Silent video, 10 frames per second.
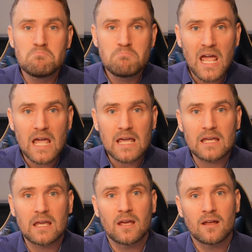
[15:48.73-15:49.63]

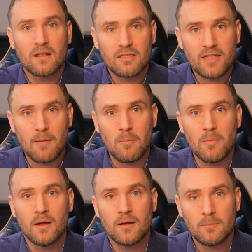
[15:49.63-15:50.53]
make
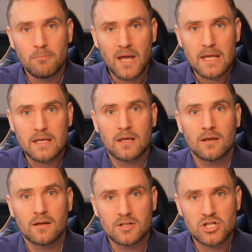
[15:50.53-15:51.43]
them make
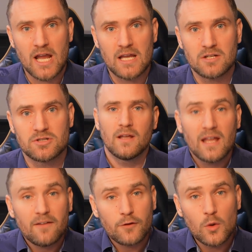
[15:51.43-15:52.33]
a change.
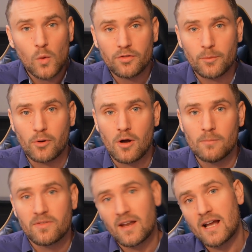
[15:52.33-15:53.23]
If you want the
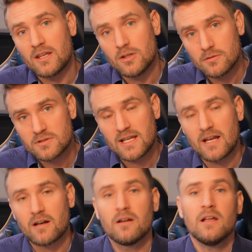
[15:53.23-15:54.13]
prompt that I used
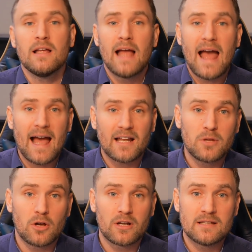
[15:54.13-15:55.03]
here, add
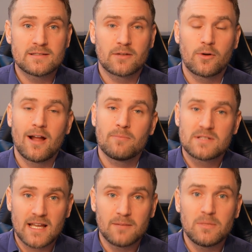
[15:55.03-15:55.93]
me on Instagram,
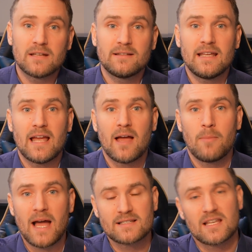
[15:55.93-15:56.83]
send me a DM
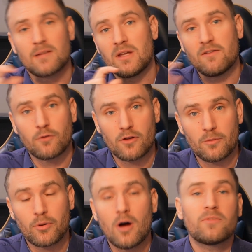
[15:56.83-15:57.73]
asking me for the
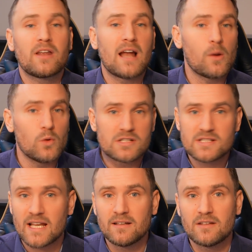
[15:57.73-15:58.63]
prompt, and I will
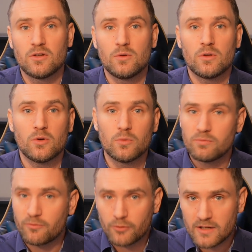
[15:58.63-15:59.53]
send it to you
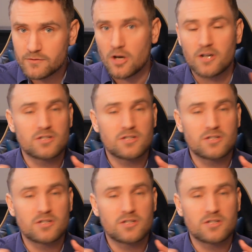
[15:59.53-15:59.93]
free of charge.